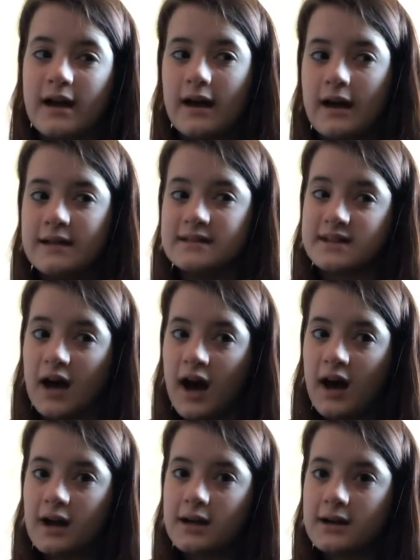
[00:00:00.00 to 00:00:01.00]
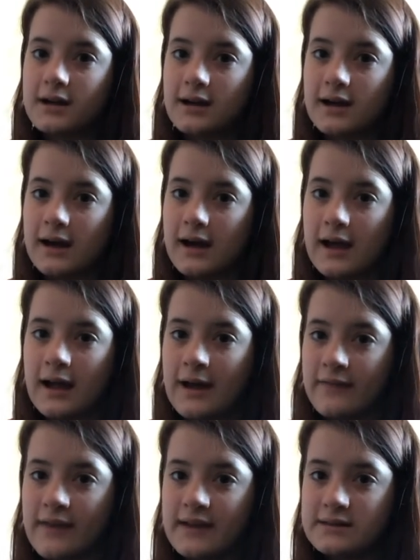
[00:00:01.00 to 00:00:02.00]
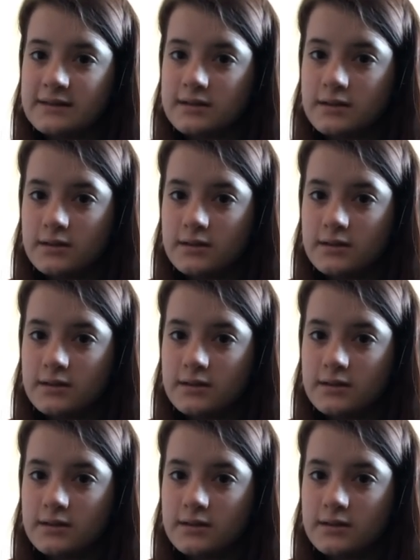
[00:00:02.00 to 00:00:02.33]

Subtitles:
it's dark, I have this.